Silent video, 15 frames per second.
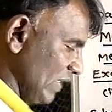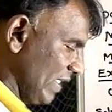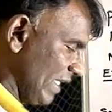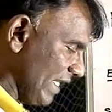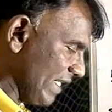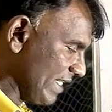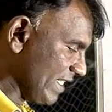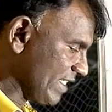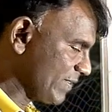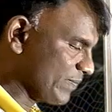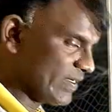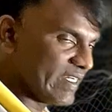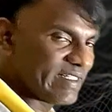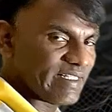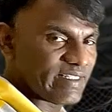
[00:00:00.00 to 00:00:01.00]
And
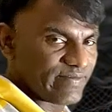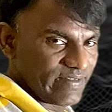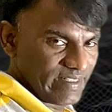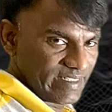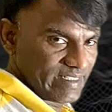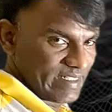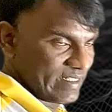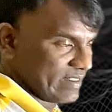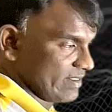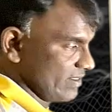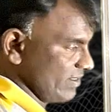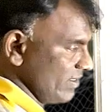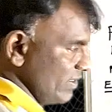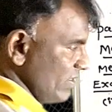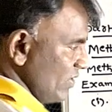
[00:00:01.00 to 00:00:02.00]
split this function.
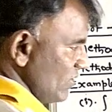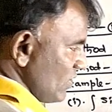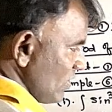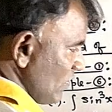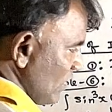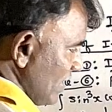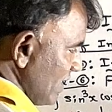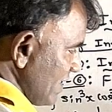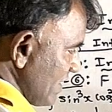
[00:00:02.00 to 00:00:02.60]
So what is